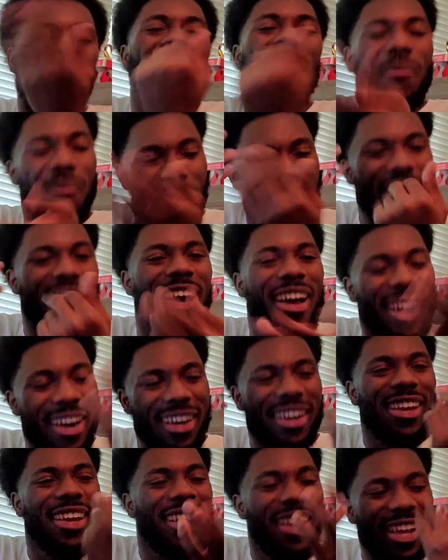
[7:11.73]

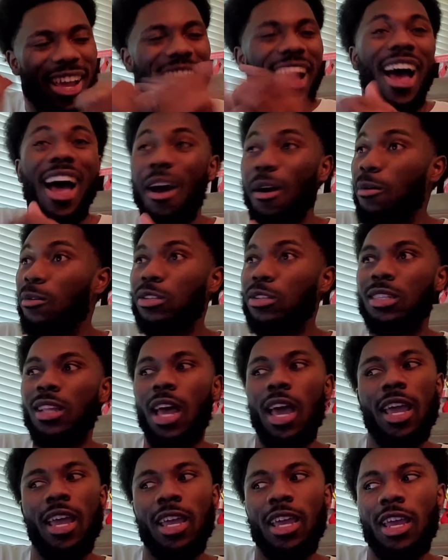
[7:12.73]
Maria. I was
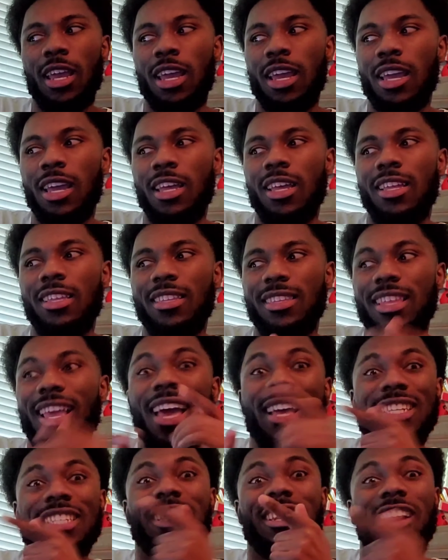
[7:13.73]
like,
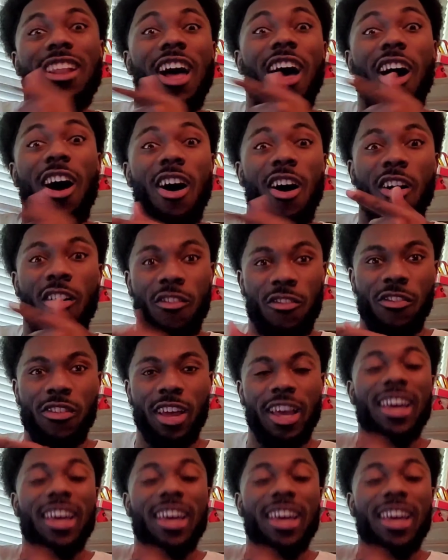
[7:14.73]
that's love.